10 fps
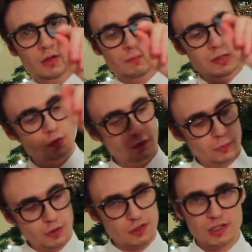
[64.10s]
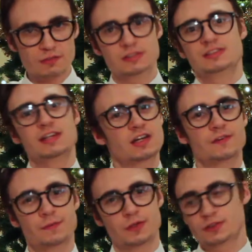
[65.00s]
because we got another sticker
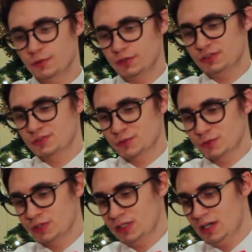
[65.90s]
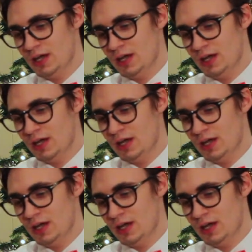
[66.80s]
from the Toy Story,